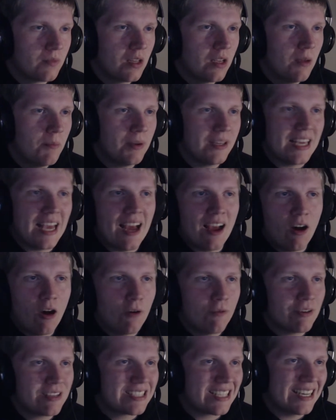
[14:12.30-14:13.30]
But yeah,
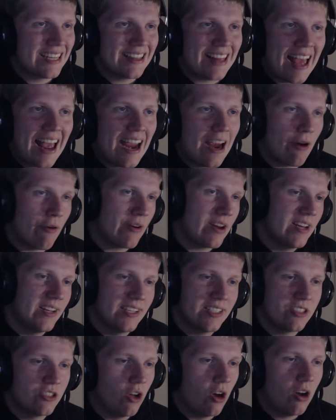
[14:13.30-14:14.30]
obviously the area
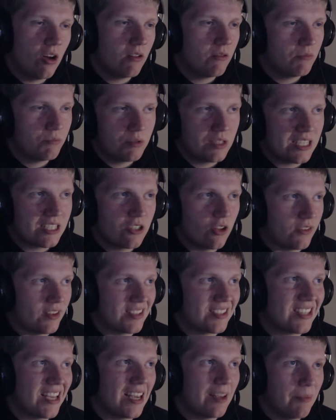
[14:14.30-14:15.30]
is not, it's not the
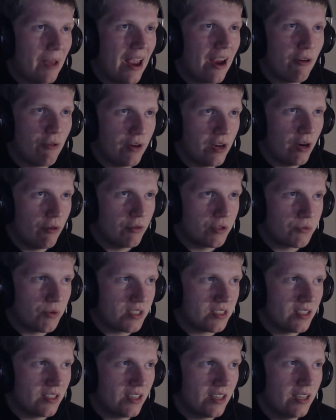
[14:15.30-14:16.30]
same area as
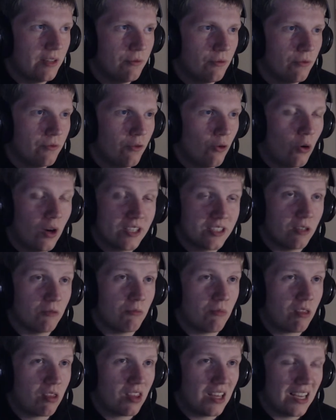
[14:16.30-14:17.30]
Resident Evil 4, I
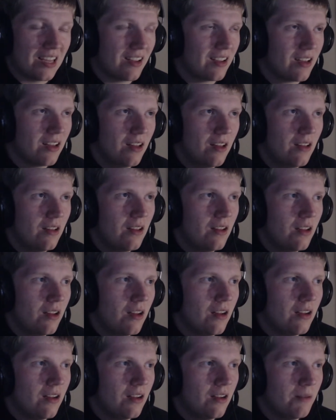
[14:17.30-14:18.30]
don't think.
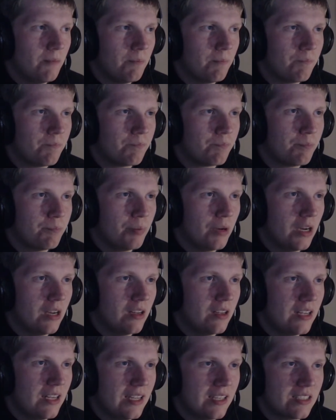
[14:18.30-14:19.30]

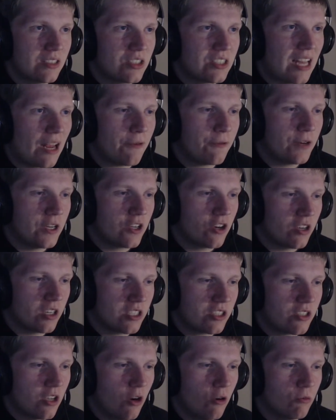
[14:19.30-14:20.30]
But it's definitely got
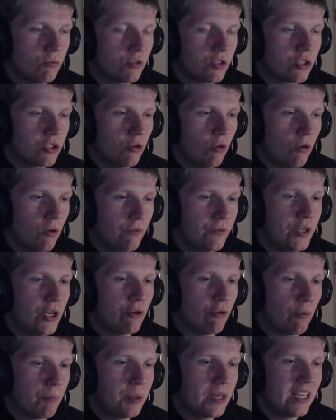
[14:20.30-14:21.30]
its own sort of
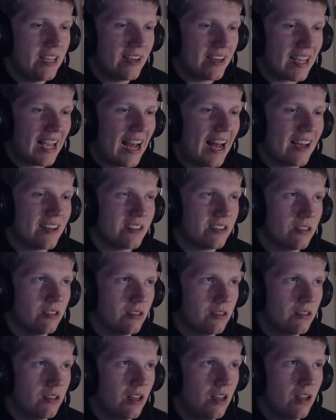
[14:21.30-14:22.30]
European
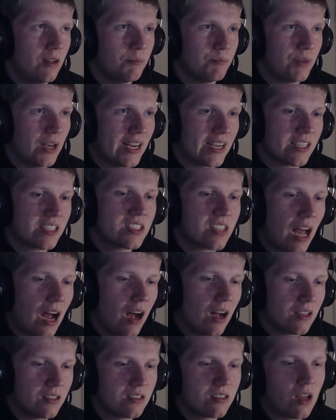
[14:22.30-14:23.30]
castle, like
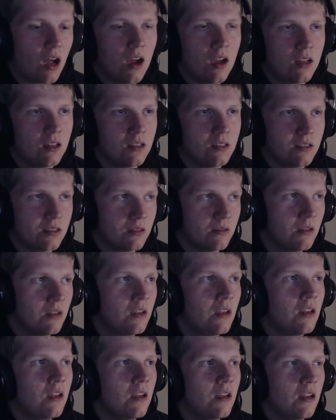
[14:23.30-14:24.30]
art style
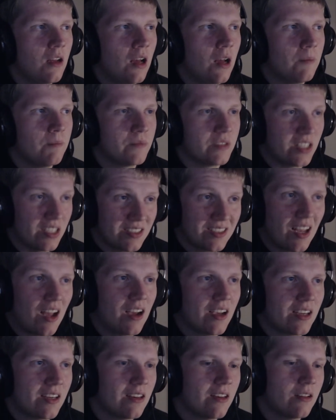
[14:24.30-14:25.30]
and
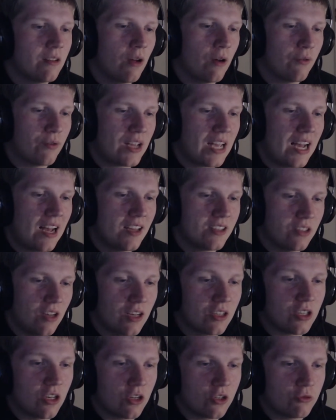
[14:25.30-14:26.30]
design of a castle. It
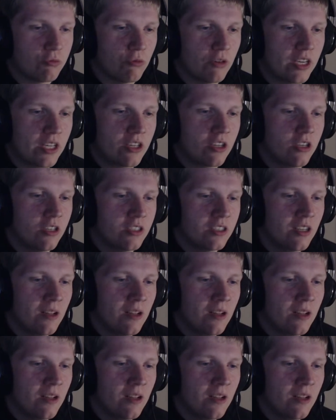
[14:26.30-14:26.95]
looks really good.